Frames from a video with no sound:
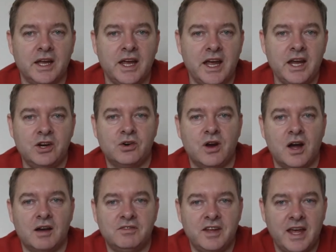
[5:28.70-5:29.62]

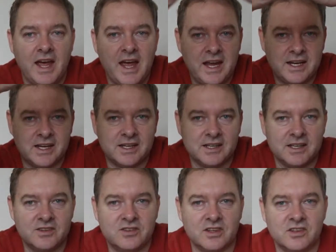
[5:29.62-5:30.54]
aircraft hangar.
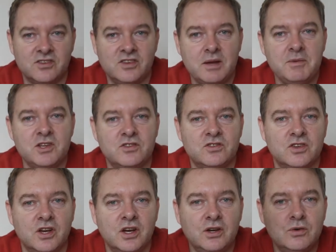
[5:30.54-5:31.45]
It's a
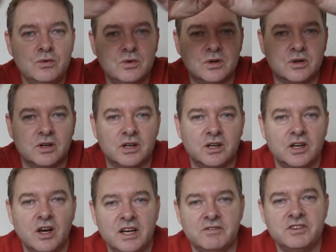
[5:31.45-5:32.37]
semicircle or a
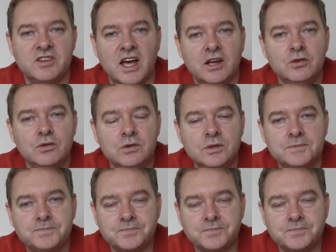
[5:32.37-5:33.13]
kind of tunnel,